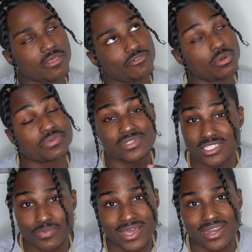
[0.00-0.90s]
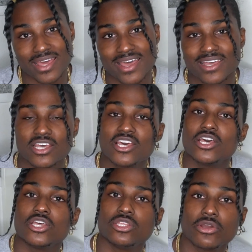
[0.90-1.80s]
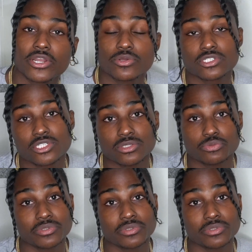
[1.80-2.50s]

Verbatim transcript: If you want to participate in that, you already know what to do.